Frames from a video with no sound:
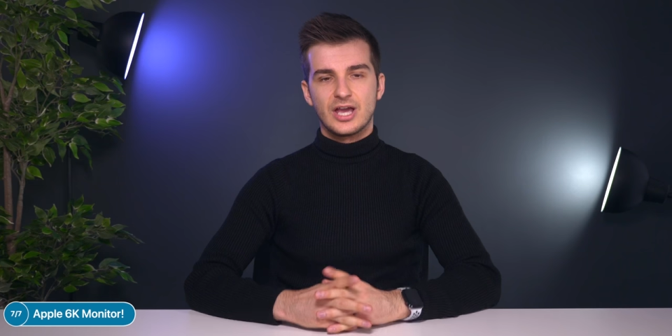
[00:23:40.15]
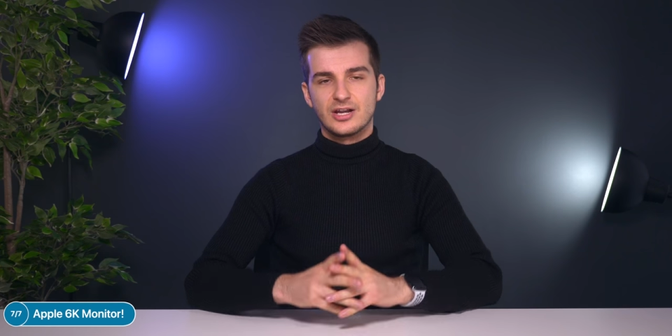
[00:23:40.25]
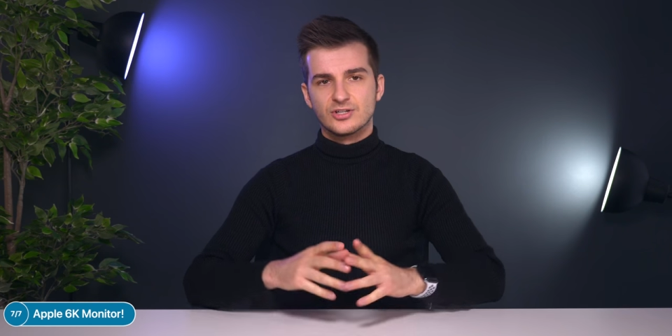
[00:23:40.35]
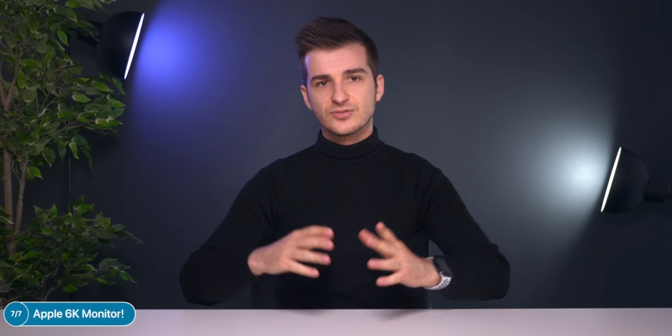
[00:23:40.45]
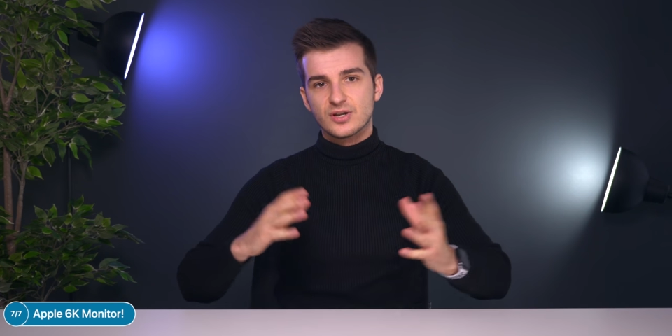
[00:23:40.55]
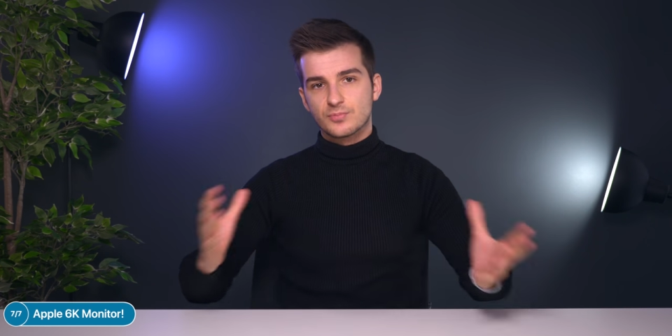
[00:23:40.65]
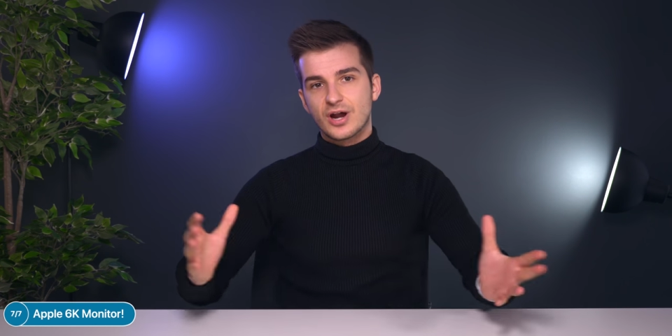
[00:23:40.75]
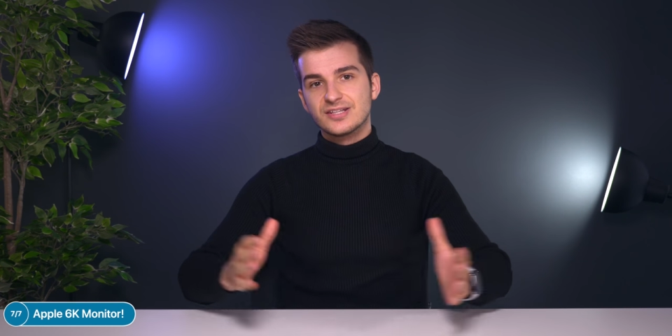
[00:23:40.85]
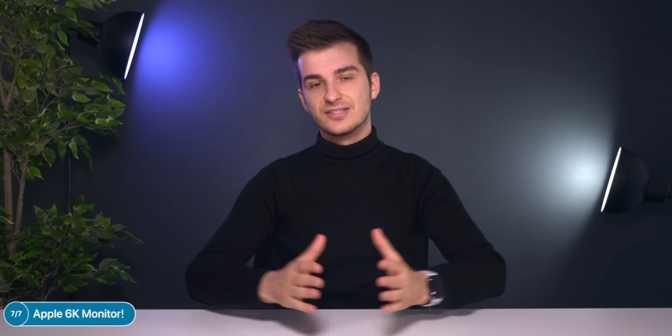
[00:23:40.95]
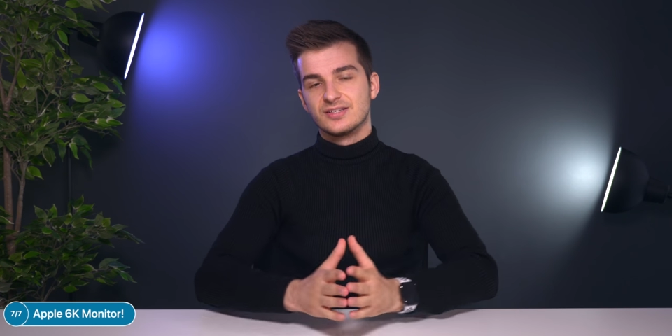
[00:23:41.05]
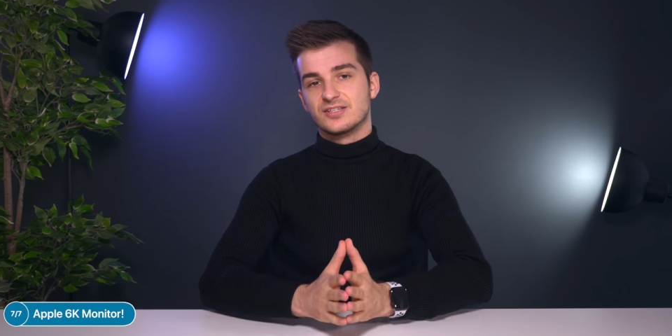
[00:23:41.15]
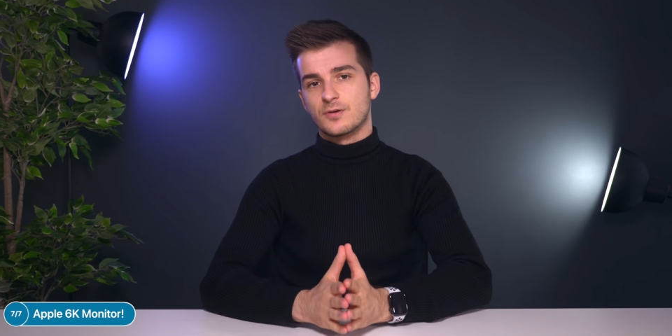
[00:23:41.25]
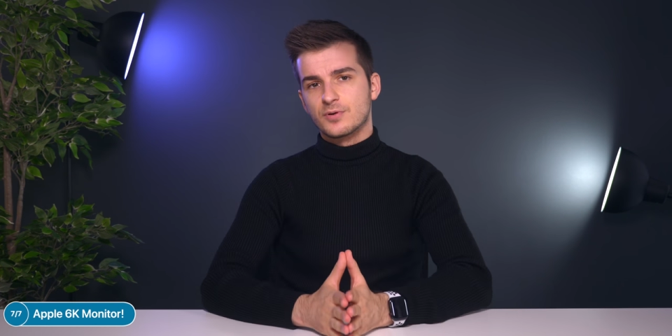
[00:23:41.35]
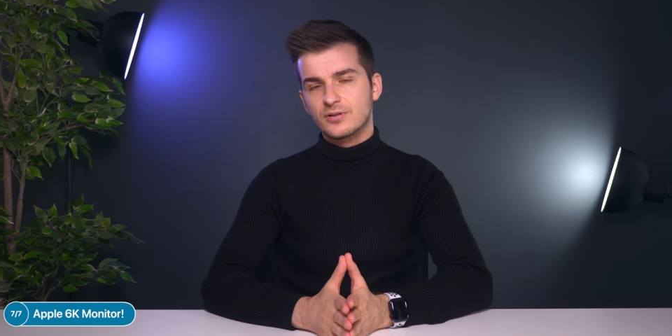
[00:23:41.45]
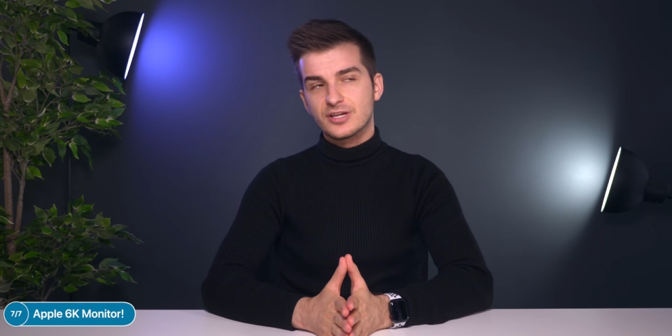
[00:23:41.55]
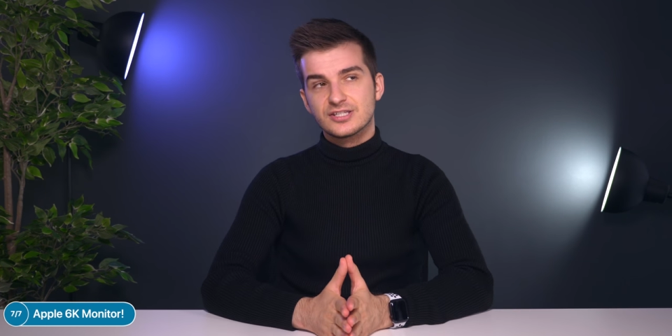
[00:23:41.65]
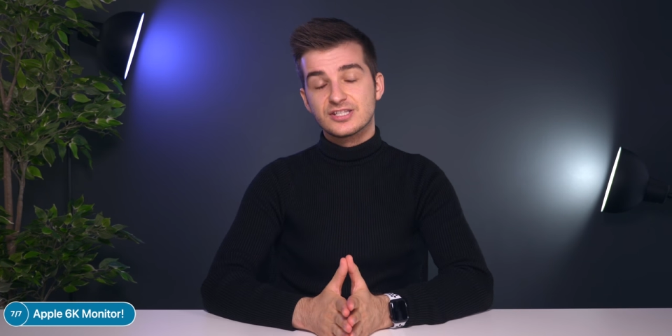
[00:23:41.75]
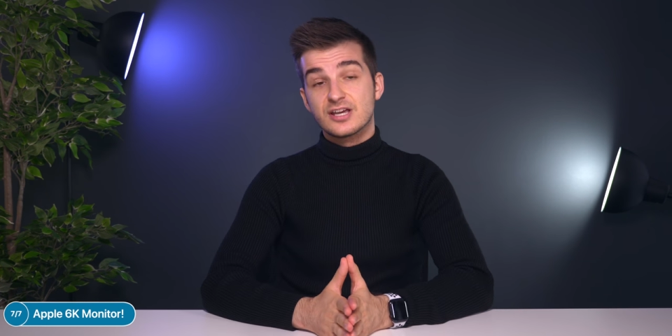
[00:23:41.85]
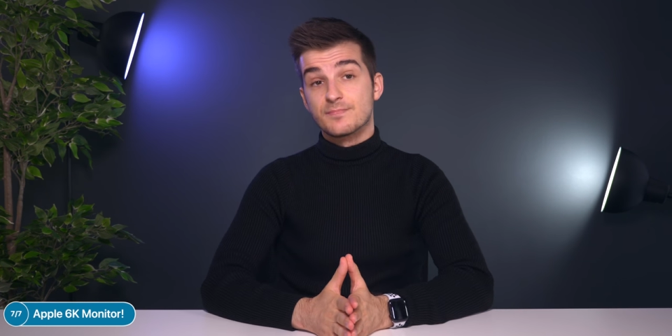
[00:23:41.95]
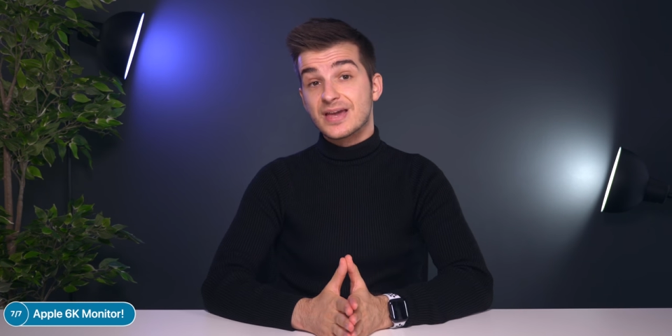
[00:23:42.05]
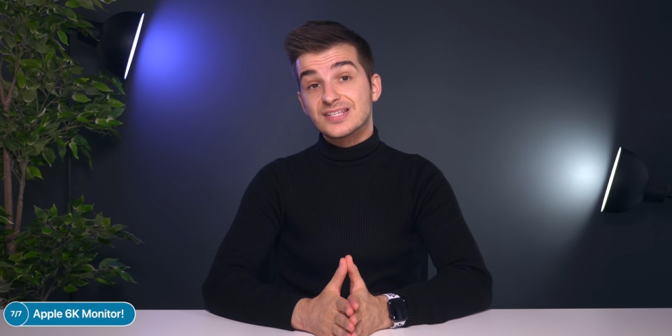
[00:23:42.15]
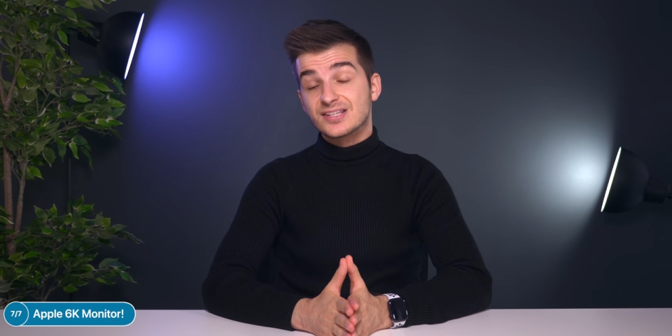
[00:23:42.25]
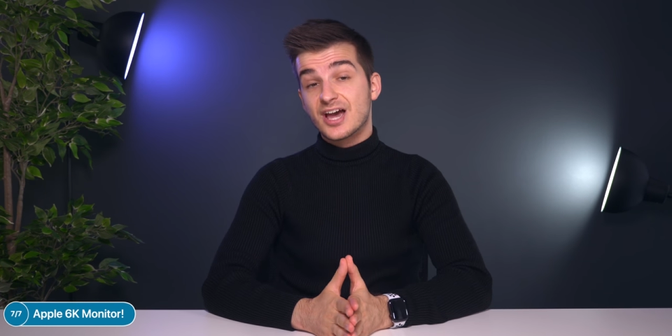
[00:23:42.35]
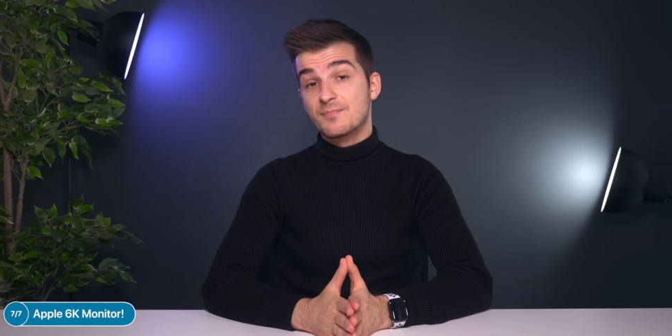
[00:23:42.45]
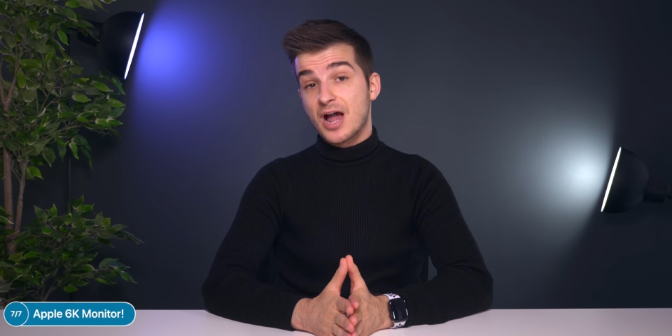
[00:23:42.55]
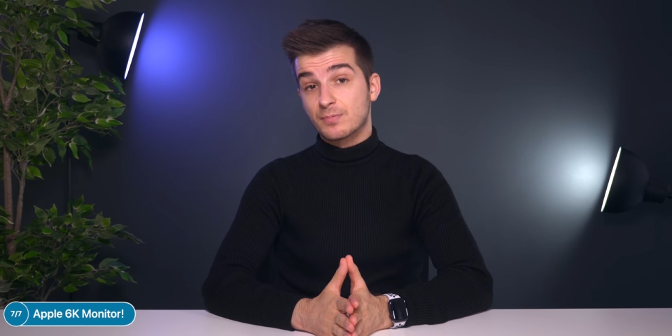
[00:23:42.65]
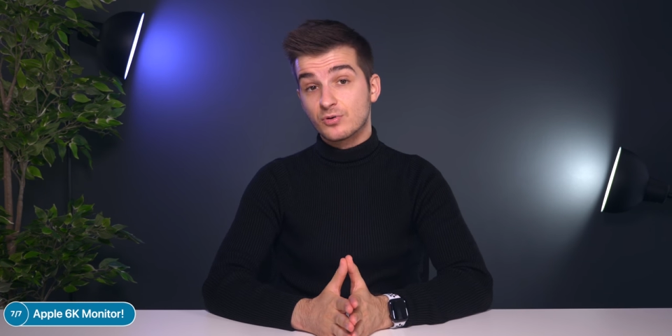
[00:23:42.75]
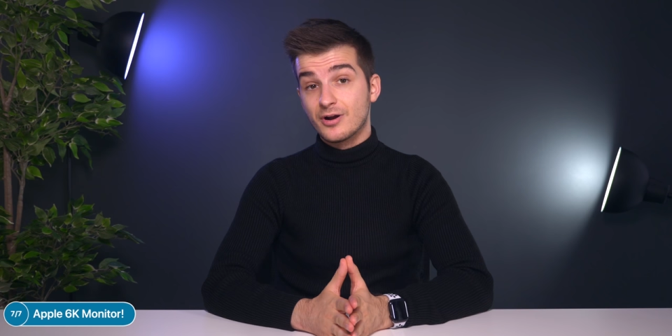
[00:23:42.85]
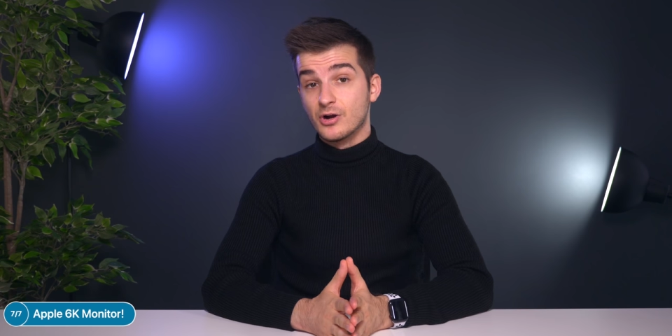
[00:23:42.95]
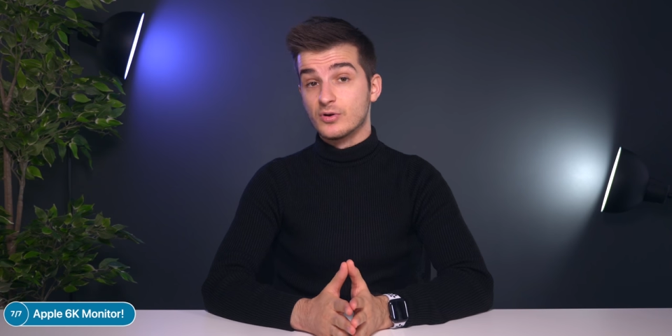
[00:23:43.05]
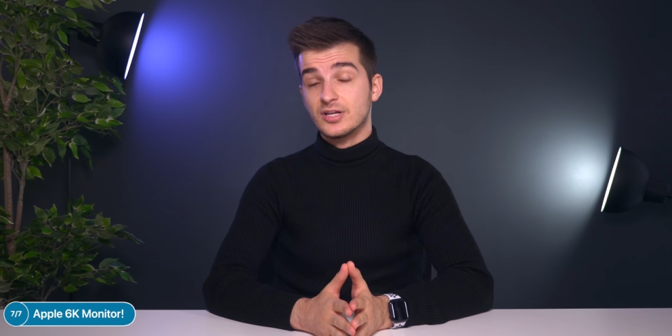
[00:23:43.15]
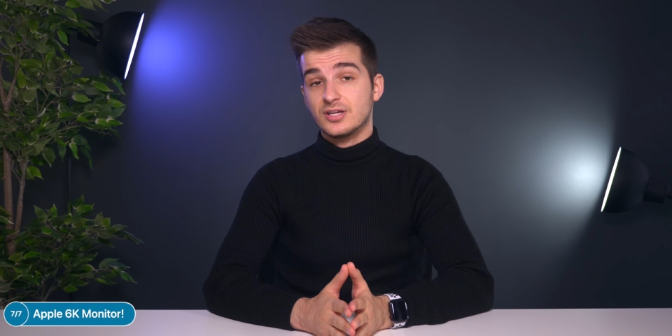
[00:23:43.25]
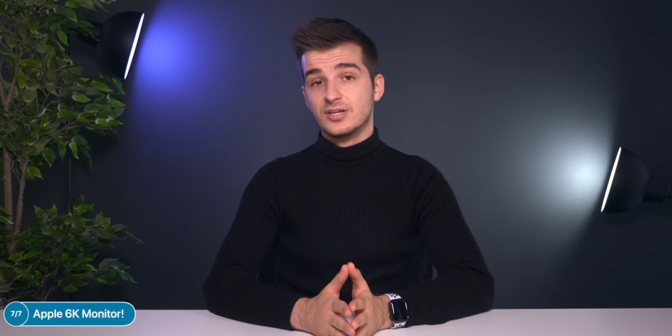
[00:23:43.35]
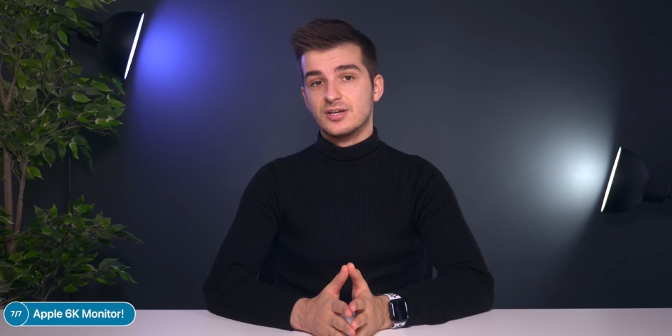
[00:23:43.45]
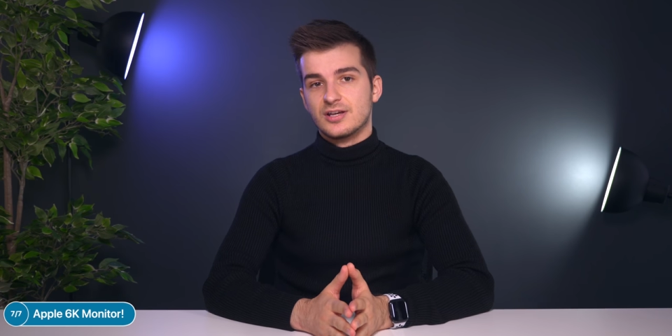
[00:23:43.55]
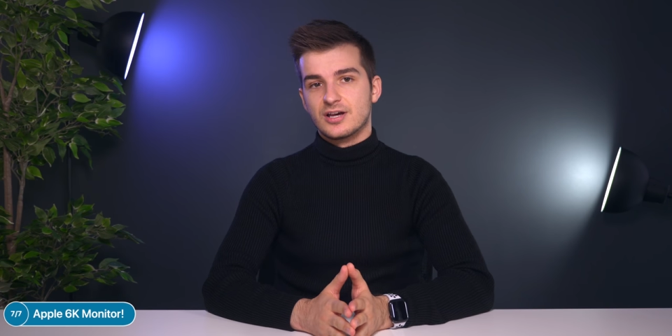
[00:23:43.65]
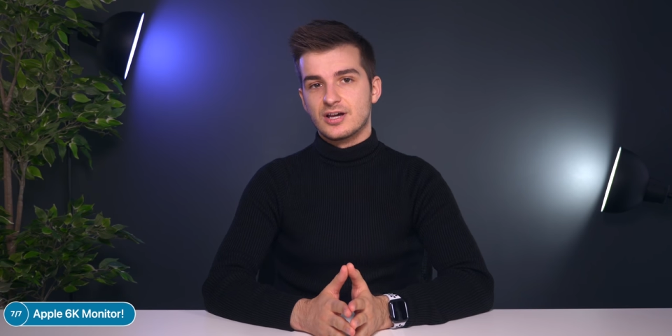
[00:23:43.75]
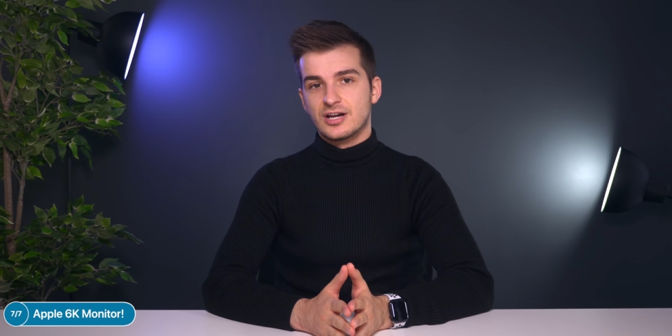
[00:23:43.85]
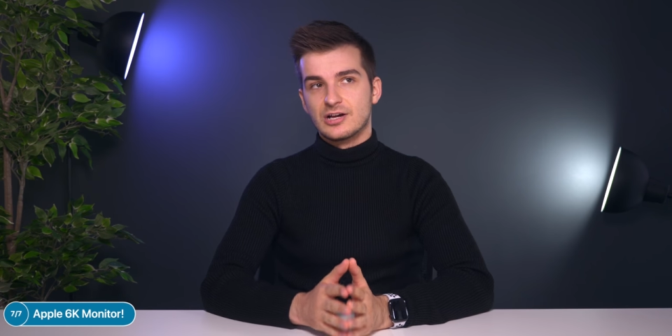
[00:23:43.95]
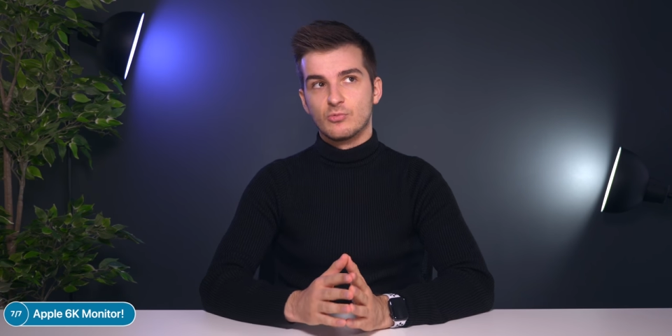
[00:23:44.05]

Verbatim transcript: And in terms of the prices, apparently the baseline Mac Pro Uh,